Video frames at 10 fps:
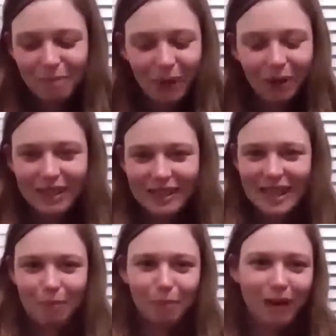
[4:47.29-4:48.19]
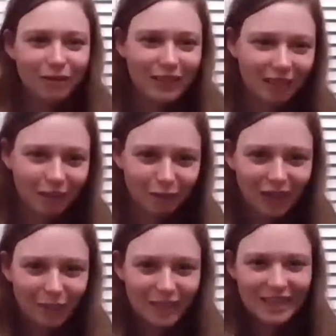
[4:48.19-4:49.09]
I'm barely a step above
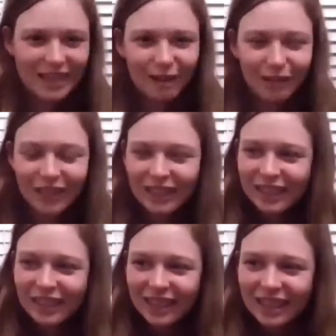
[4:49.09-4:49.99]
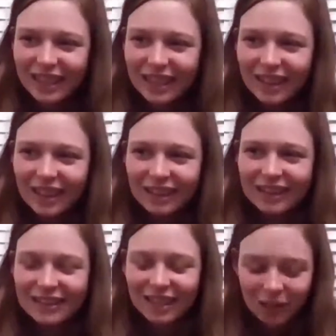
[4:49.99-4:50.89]
terrified myself.
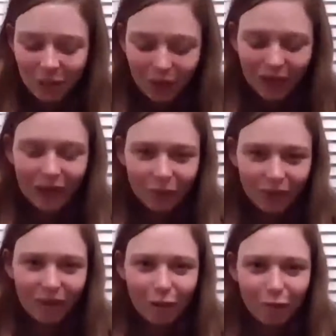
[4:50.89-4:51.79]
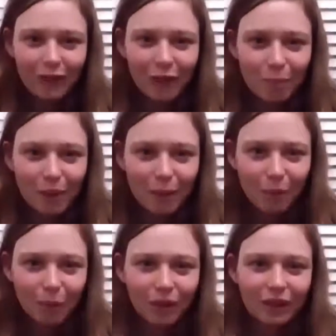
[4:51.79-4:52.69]
And he's like, okay, well, I'll fill out the
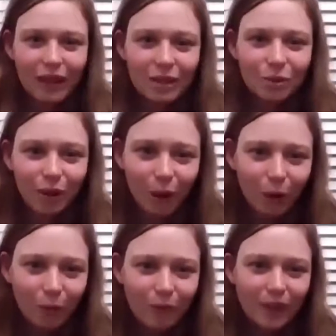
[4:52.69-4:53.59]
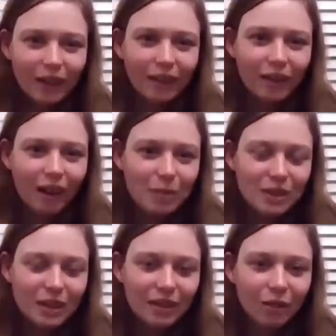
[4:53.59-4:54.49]
paperwork and let you go. And the
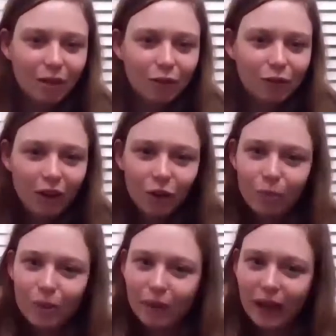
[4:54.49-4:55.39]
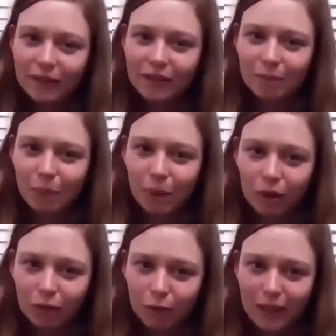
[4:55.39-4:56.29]
cops say they're going to follow me back to the
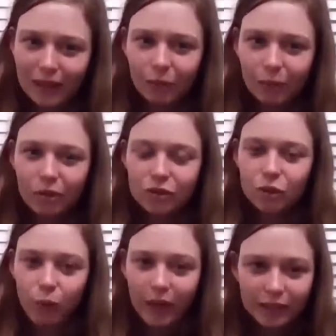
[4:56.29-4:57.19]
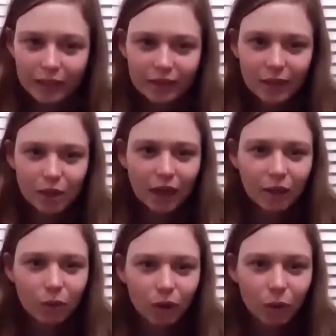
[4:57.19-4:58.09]
Parc Fermé, which is great, except
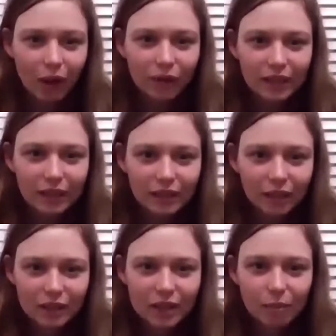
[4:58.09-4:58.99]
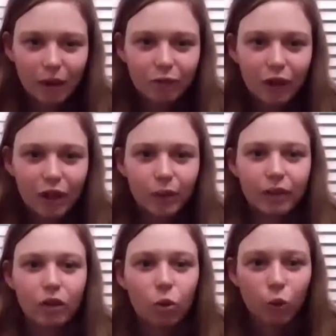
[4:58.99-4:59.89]
I don't know how to get there except by
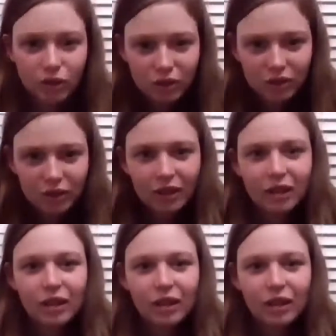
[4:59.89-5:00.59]
following the course.